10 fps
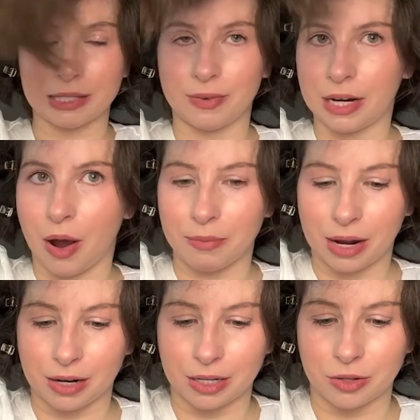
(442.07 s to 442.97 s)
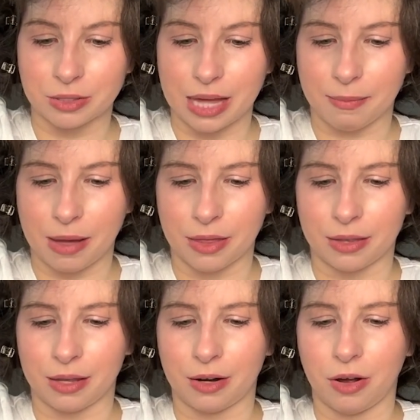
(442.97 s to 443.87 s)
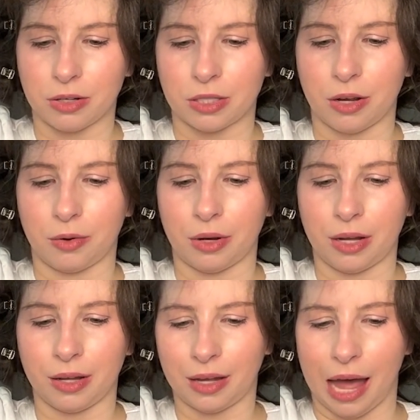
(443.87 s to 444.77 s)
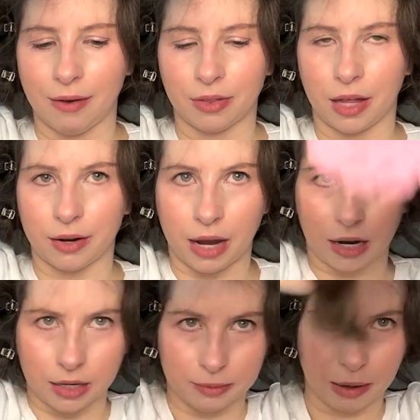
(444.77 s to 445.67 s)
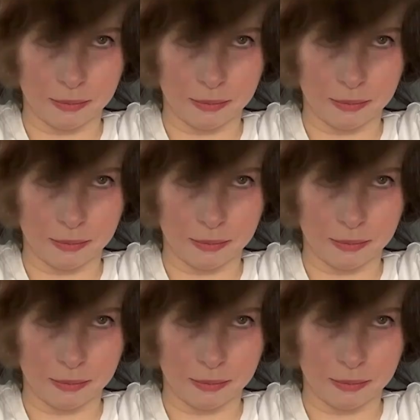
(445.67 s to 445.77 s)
this video, I'm not going to use that method. Also, I have a lot of hair in